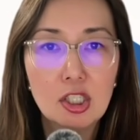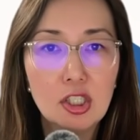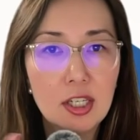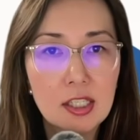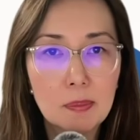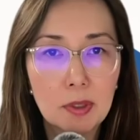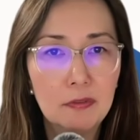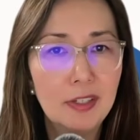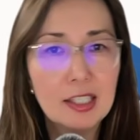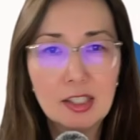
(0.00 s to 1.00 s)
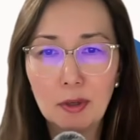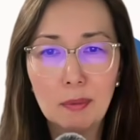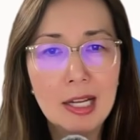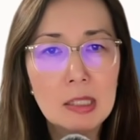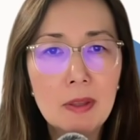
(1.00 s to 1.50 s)
Just perfect. It
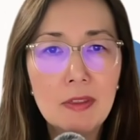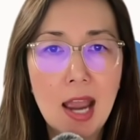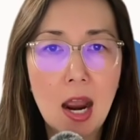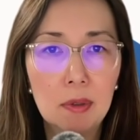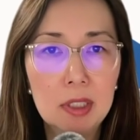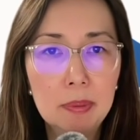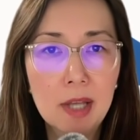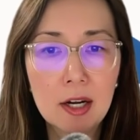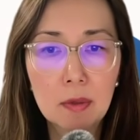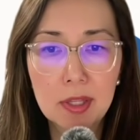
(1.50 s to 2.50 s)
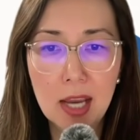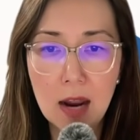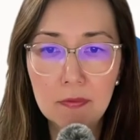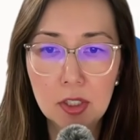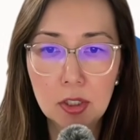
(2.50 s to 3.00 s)
reminds me of the hourly planner where they
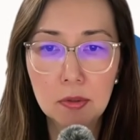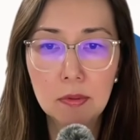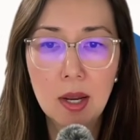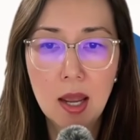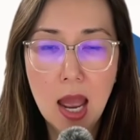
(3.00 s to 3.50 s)
have the two